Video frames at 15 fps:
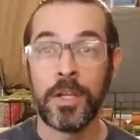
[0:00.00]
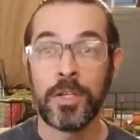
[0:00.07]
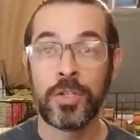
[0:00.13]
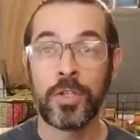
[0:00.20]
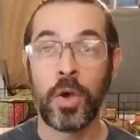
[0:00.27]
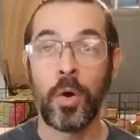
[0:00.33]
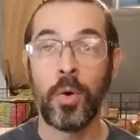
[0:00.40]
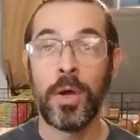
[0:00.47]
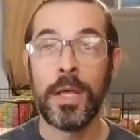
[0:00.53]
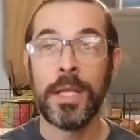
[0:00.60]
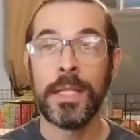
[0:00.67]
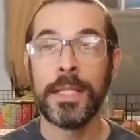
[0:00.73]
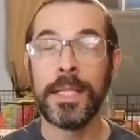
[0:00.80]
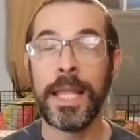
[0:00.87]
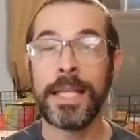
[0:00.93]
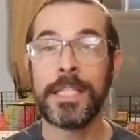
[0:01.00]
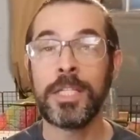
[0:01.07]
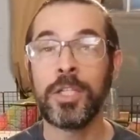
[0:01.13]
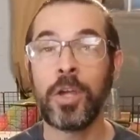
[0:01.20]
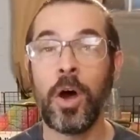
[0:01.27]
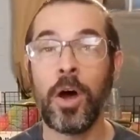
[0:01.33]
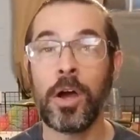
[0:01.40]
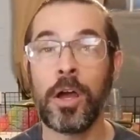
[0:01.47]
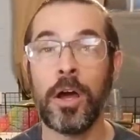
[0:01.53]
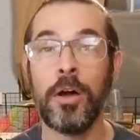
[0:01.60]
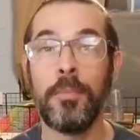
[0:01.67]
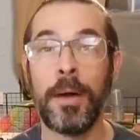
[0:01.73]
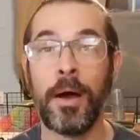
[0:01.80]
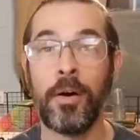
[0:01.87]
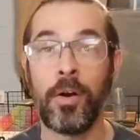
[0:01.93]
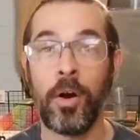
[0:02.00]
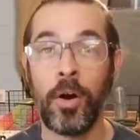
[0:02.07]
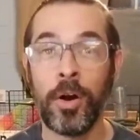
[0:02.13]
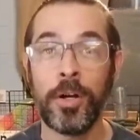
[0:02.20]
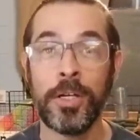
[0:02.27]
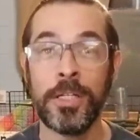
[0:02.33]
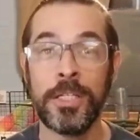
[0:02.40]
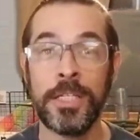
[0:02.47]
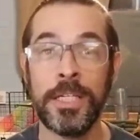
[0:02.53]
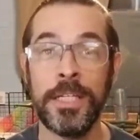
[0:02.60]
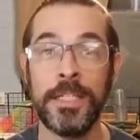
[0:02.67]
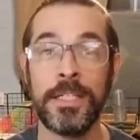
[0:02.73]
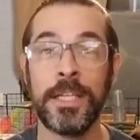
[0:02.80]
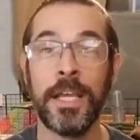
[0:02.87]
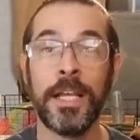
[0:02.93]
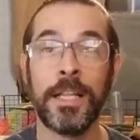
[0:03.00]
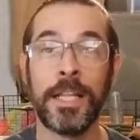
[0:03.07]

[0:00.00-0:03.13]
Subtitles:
So let's talk about heart disease.